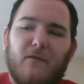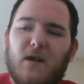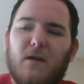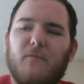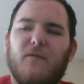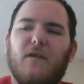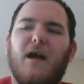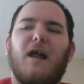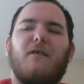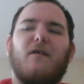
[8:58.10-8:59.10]

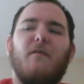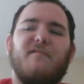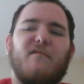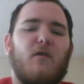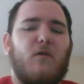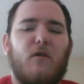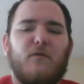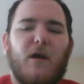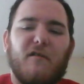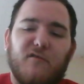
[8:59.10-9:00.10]
come show,
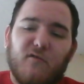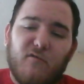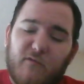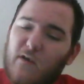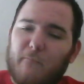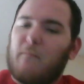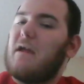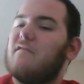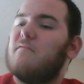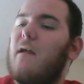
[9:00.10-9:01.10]
I'll do for the
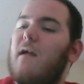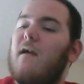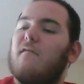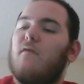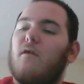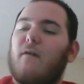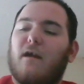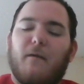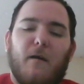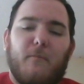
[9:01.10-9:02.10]
major if I
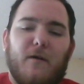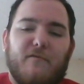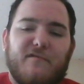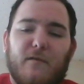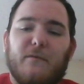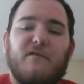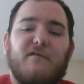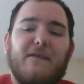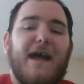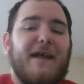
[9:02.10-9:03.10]
come out, but showing
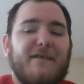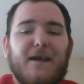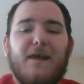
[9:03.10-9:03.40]
between that,